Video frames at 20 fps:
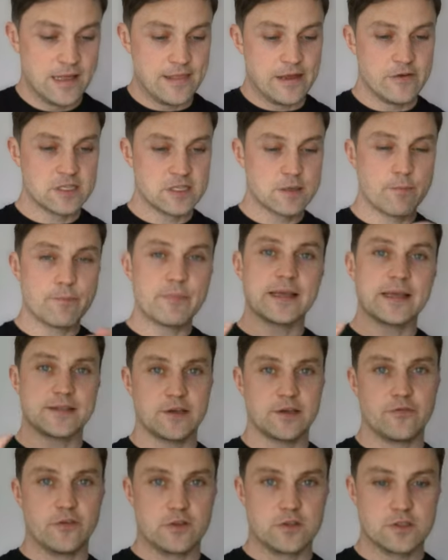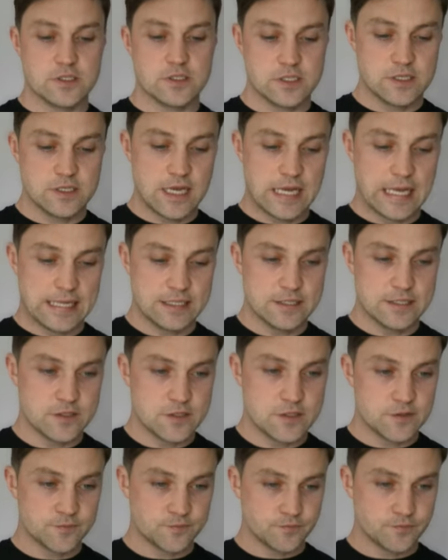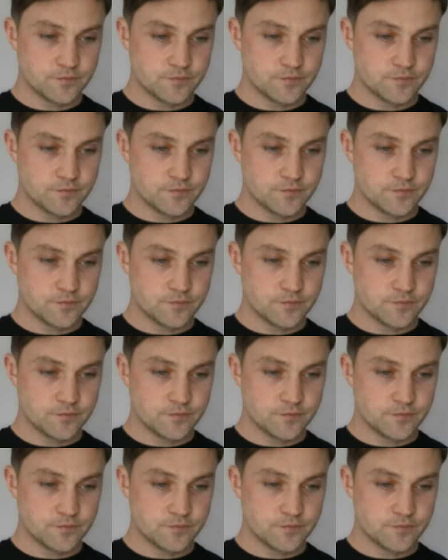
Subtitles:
there is a big difference. And